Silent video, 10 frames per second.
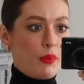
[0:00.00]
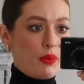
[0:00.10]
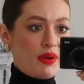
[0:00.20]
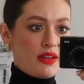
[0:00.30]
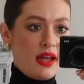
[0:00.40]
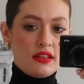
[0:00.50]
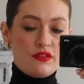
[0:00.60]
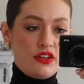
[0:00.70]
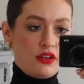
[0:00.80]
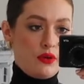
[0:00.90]
but when I went to edit
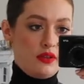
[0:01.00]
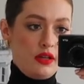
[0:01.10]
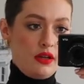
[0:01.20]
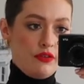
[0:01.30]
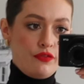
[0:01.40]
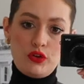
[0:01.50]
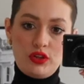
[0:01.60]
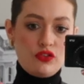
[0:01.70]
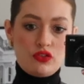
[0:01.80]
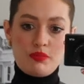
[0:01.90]
the video, the
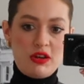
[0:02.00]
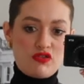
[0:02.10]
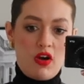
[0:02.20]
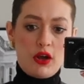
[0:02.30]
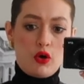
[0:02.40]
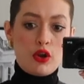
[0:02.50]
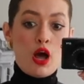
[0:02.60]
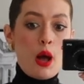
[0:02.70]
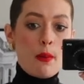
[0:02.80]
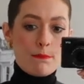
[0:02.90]
footage of me trying on
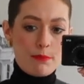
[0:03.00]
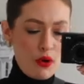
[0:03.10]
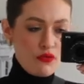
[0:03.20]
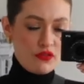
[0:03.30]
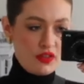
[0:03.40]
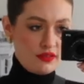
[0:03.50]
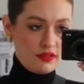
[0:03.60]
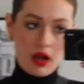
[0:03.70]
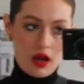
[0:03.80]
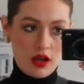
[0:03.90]
both of these
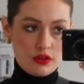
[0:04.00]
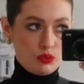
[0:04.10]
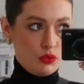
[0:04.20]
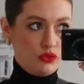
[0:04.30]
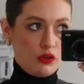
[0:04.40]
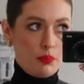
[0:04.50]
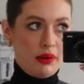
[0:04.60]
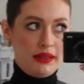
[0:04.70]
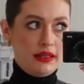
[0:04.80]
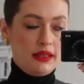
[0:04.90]
skirts was
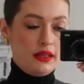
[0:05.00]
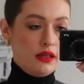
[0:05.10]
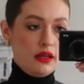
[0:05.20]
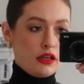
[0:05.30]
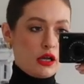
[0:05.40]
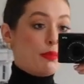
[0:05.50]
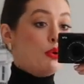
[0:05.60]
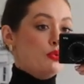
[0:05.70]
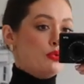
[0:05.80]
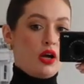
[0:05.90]
completely
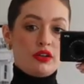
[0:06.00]
kaput.